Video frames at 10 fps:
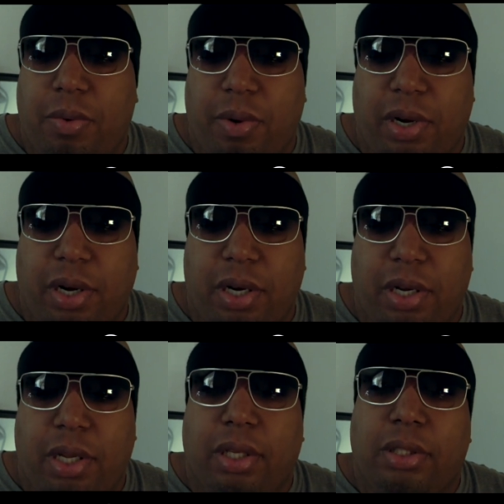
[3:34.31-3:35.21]
Where,
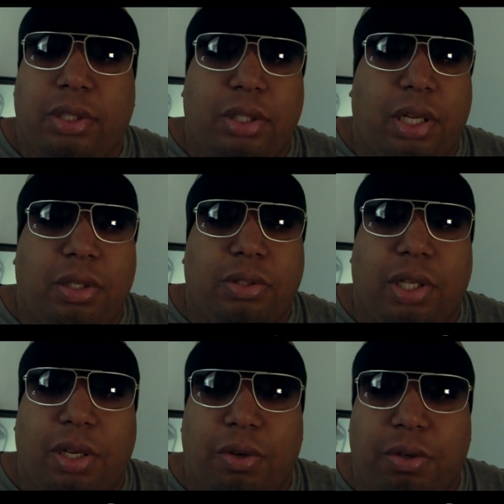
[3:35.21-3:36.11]
you know,
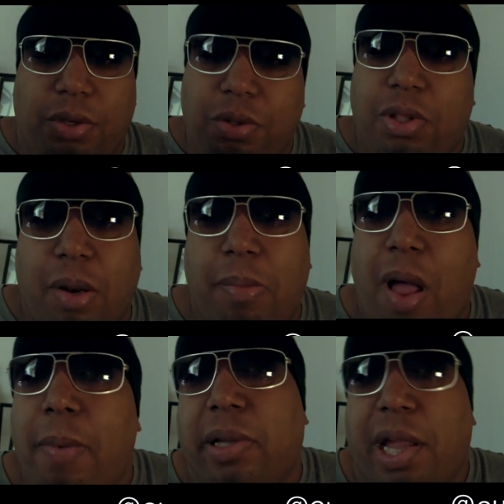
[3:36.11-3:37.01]
so you thought
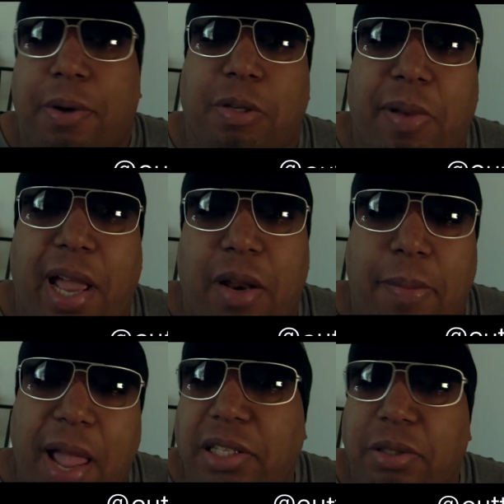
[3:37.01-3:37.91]
Obamacare was bad.
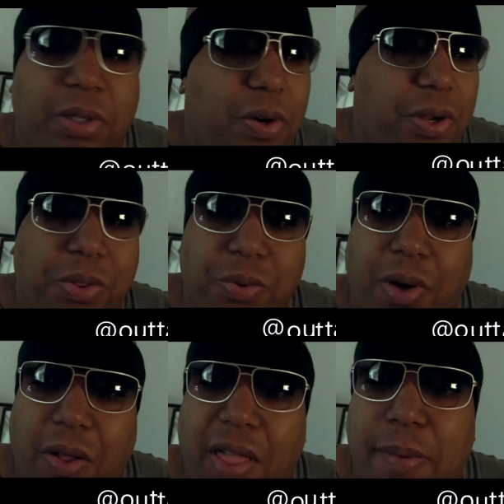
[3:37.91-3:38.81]
Imagine going
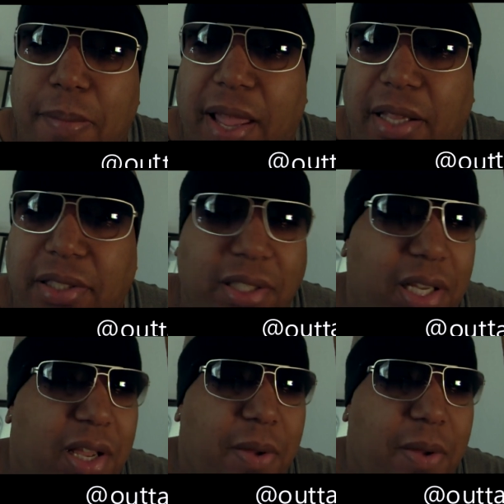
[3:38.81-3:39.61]
through all that mess.